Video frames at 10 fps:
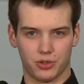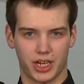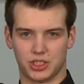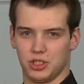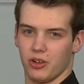
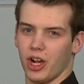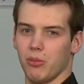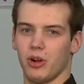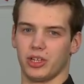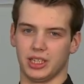direction. Your
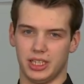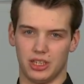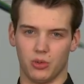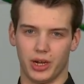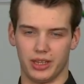elbow can
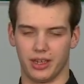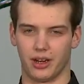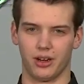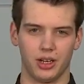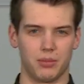lead the way
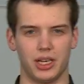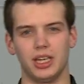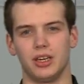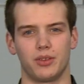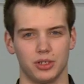there. But
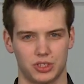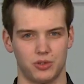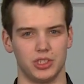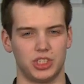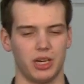any of those
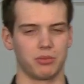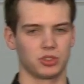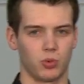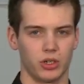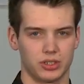three
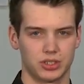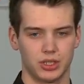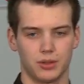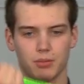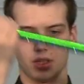chambers works.
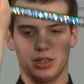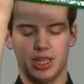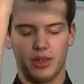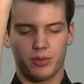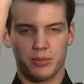
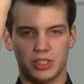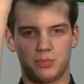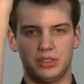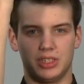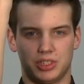Then from this
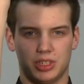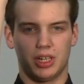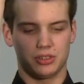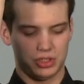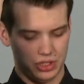position,
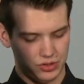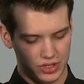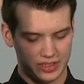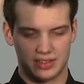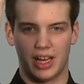I'll just use
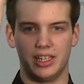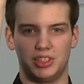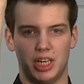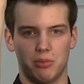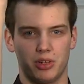this side
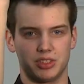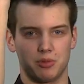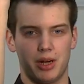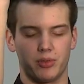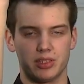chamber as a
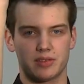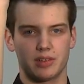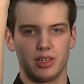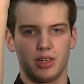reference,